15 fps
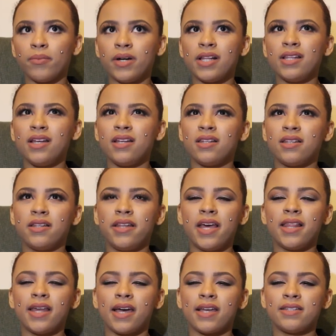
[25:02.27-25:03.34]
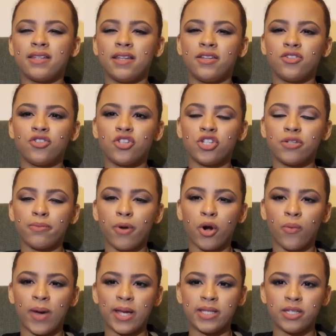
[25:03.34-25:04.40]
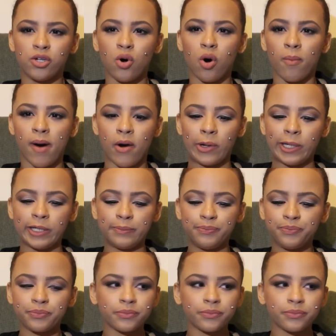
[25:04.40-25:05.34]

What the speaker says: But at the end of the day, like I said, there's a smart way to go about it.